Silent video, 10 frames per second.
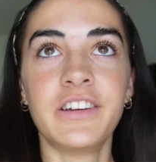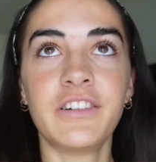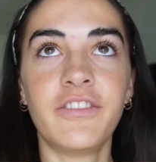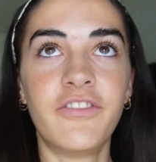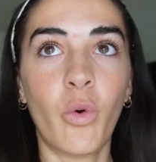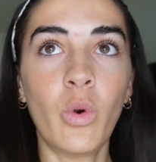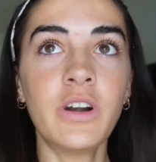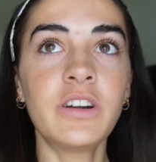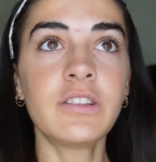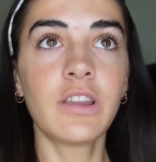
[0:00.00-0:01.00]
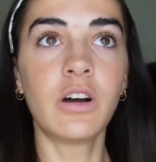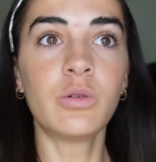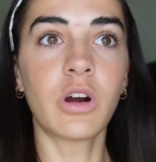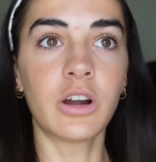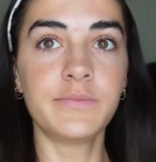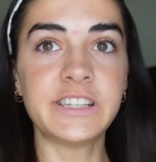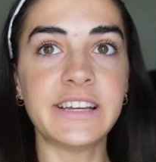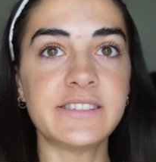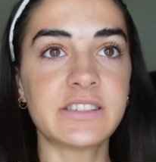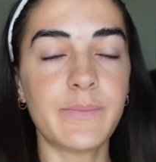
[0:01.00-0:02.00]
4 low carb
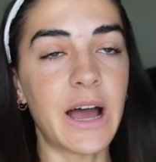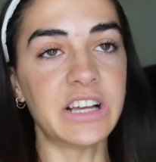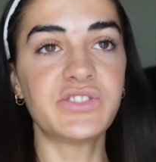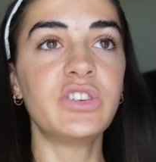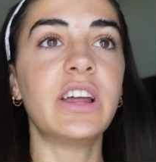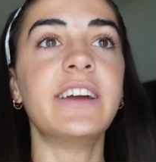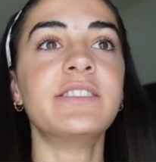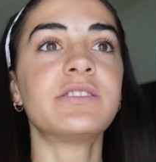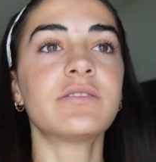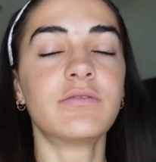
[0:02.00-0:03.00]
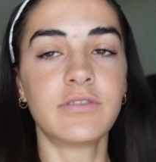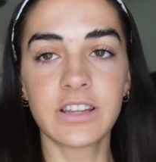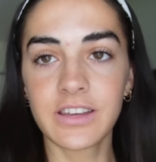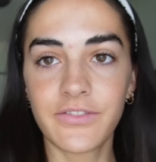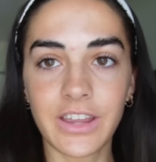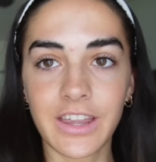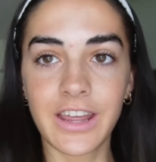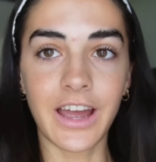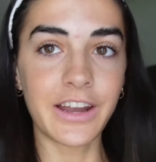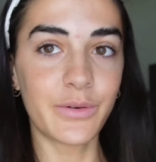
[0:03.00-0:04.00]
days the past few days, really feeling
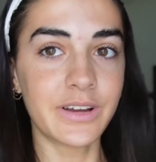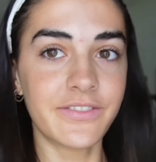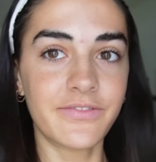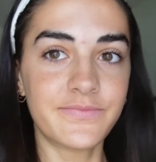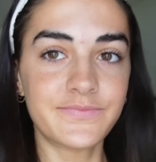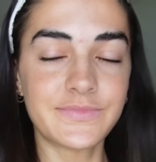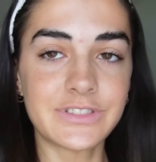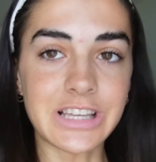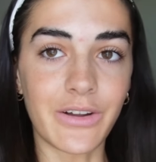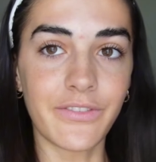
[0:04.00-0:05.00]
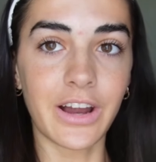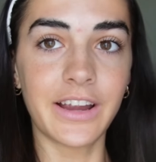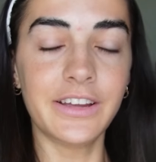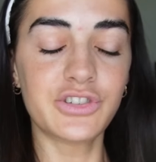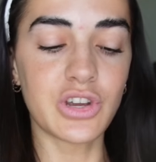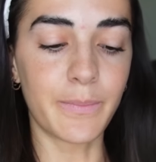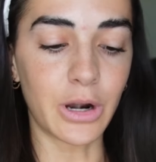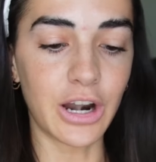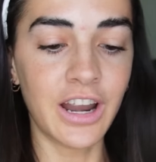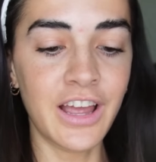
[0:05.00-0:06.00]
it. I know I've sound very
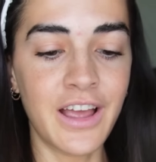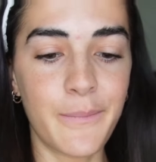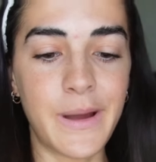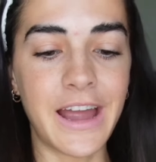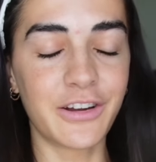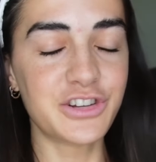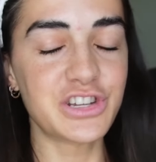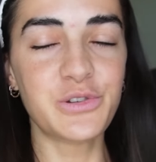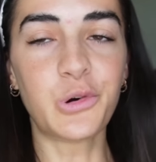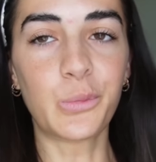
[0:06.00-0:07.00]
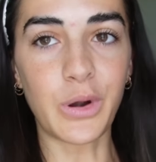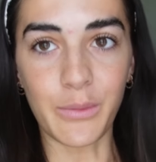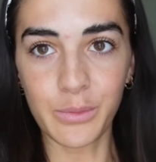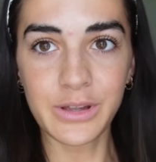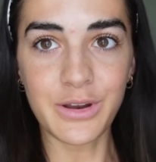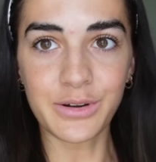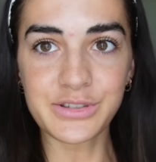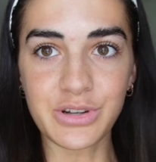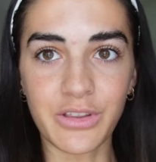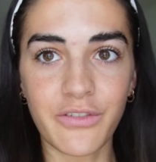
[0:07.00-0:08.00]
chipper. My energy, you'll probably
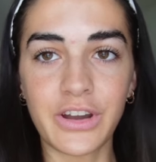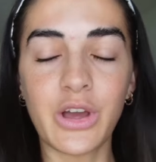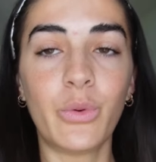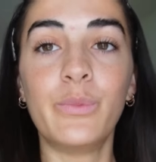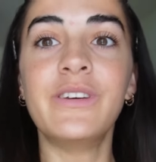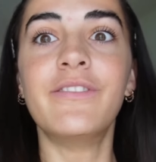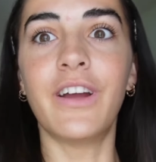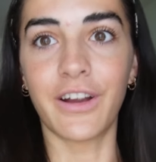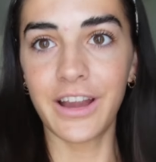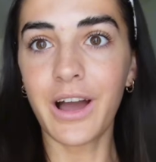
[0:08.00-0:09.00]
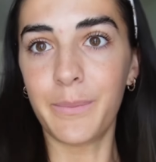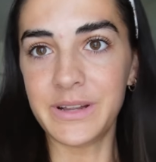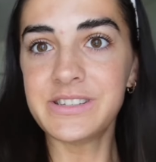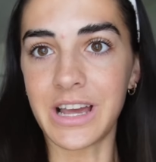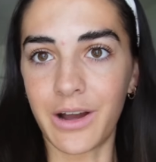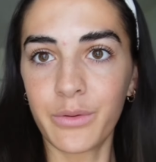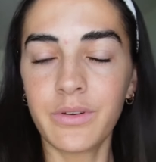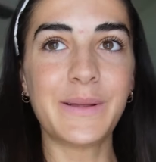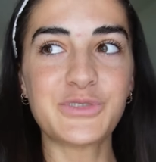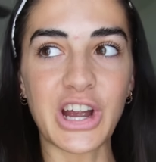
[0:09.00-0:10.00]
notice throughout the video, will be very up and
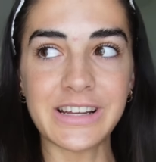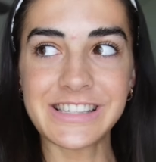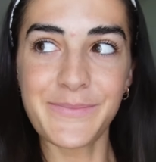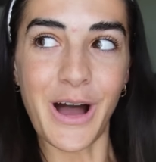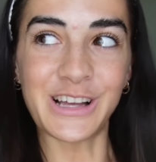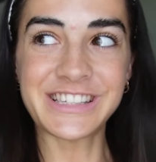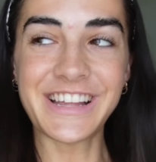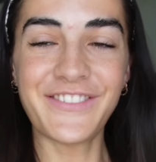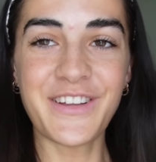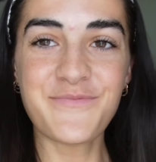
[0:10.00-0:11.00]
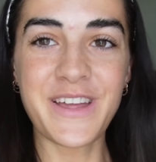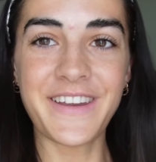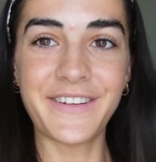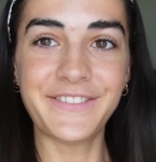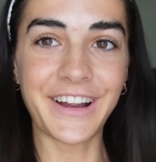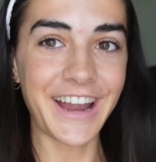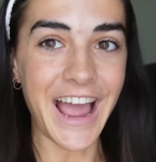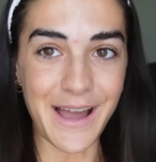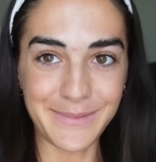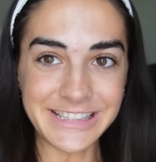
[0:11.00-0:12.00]
down. I'm trying to stay positive and I've been very
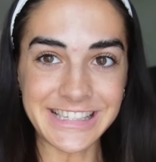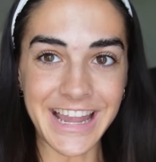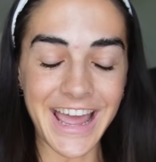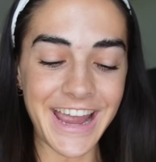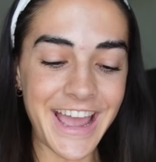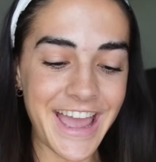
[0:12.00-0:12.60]
happy today.